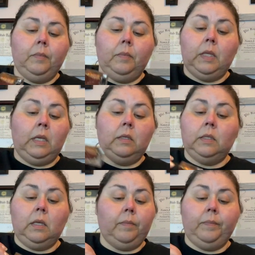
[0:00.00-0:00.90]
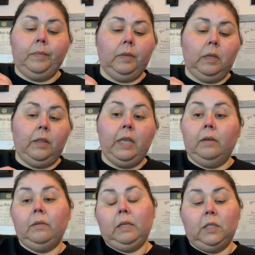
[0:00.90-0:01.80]
these, I
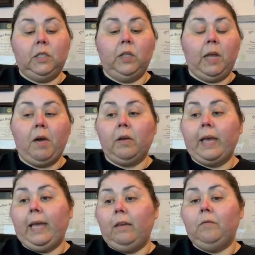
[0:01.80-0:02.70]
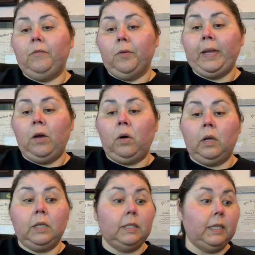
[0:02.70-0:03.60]
think this is the only time I'll cave from now
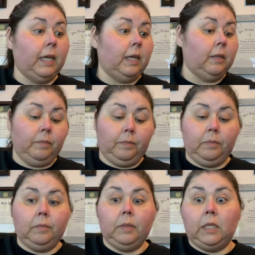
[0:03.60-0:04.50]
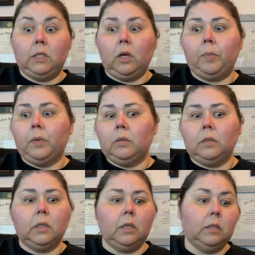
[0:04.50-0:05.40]
on is to get these
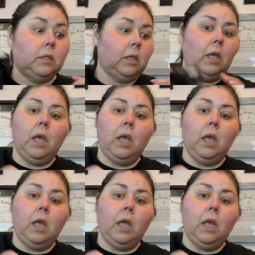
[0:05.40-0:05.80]
toppers because